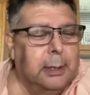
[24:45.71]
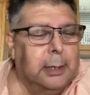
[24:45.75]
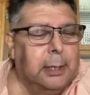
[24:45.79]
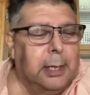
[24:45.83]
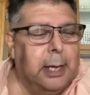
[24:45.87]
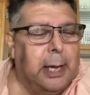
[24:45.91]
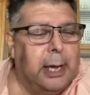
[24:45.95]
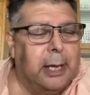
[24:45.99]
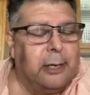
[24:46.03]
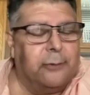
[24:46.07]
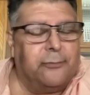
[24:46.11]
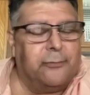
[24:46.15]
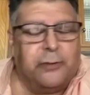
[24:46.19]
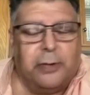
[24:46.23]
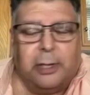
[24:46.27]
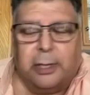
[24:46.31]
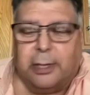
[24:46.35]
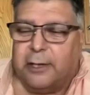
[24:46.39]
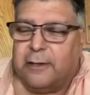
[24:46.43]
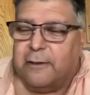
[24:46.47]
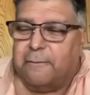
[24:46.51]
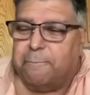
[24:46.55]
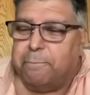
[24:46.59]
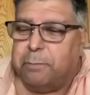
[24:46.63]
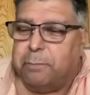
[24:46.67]
had a
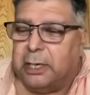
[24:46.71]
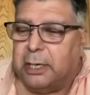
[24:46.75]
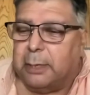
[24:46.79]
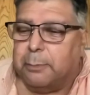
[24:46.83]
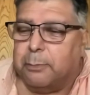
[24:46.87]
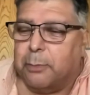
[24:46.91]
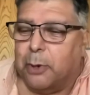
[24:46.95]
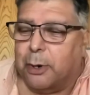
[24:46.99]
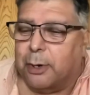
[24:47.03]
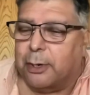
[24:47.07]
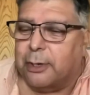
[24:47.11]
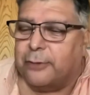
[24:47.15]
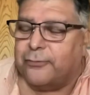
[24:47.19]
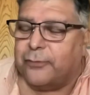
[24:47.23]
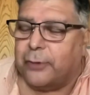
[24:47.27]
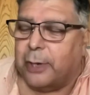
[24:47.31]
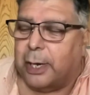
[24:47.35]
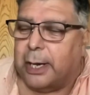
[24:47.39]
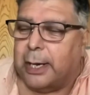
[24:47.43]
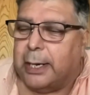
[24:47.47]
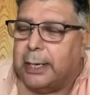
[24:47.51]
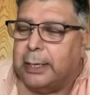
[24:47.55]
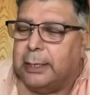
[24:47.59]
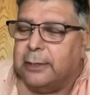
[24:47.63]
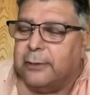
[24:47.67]
feeling of being
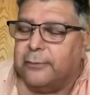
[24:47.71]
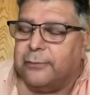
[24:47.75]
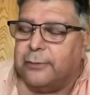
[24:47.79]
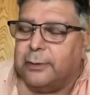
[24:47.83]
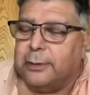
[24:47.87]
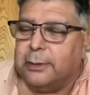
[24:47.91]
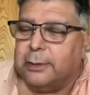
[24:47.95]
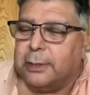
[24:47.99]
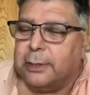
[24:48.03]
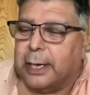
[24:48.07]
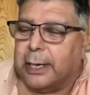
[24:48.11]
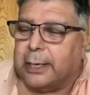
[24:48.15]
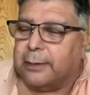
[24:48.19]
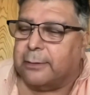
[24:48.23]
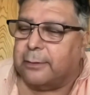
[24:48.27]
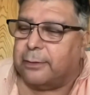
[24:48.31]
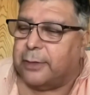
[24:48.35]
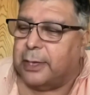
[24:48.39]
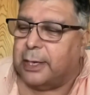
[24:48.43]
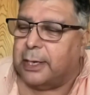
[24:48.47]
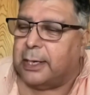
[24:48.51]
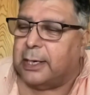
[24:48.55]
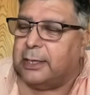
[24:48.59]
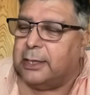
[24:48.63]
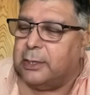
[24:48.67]
mortified, of like
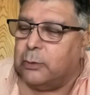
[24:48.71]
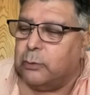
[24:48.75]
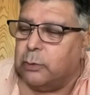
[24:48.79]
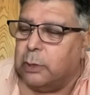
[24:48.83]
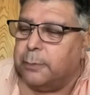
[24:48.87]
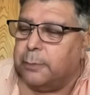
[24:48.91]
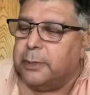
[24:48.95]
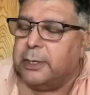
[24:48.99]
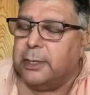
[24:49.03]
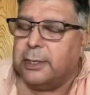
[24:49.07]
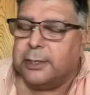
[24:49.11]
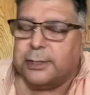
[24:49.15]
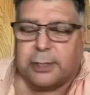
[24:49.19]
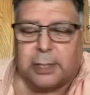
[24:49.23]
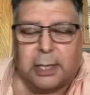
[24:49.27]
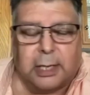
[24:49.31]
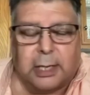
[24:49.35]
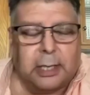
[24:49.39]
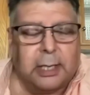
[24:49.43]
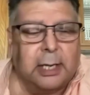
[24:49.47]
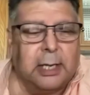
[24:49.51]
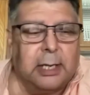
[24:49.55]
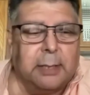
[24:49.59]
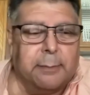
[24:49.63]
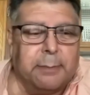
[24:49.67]
thinking the woman is
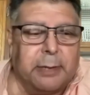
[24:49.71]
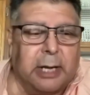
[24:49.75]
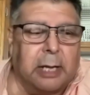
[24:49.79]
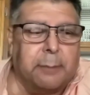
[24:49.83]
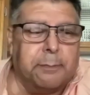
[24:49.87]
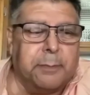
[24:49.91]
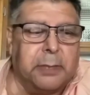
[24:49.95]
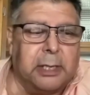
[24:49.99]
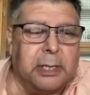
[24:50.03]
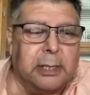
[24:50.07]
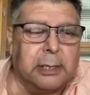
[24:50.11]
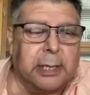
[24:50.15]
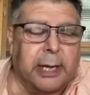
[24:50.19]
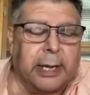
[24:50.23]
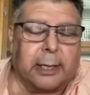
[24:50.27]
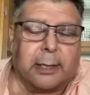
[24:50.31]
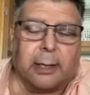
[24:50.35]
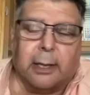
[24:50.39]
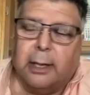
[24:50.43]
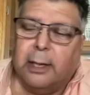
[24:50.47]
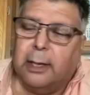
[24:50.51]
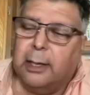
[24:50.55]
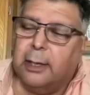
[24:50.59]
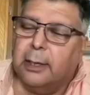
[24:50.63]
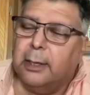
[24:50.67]
thinking about me, like,
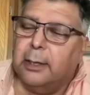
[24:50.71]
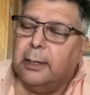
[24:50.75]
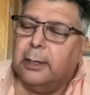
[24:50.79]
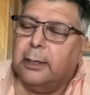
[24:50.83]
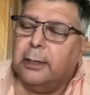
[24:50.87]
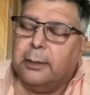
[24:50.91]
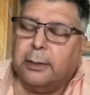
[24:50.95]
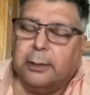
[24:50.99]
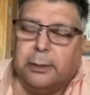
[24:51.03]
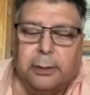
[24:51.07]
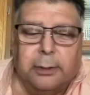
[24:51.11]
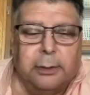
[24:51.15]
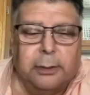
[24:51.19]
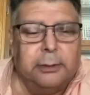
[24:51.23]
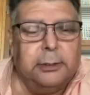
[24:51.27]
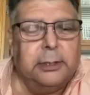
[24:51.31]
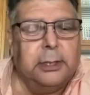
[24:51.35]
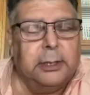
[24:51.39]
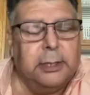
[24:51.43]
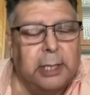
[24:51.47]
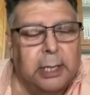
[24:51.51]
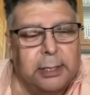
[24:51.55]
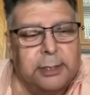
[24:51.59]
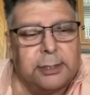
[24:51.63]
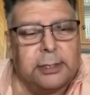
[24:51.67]
who did
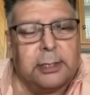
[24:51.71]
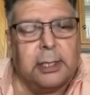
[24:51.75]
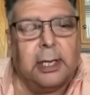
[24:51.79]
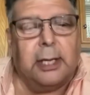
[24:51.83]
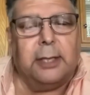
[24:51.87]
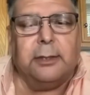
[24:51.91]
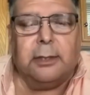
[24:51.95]
they send to